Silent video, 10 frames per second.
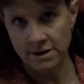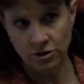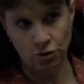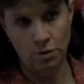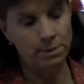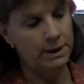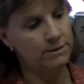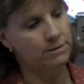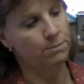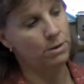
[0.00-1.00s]
need to
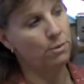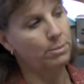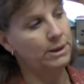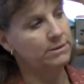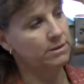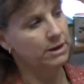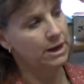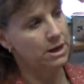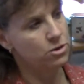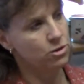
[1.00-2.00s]
be replaced on
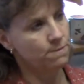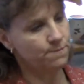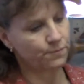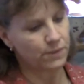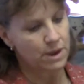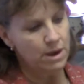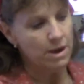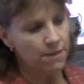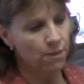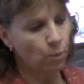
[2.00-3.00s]
occasion.
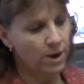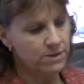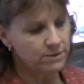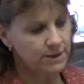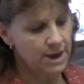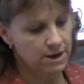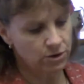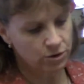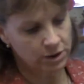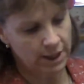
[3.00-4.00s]
And the way this
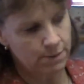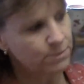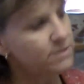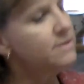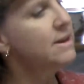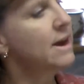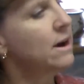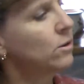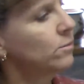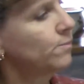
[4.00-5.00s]
canner clamps
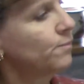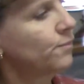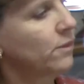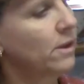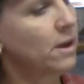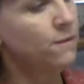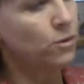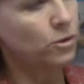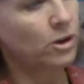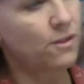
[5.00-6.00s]
down, if
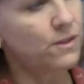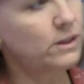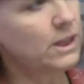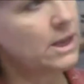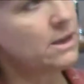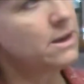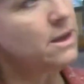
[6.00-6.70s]
you look at the lid,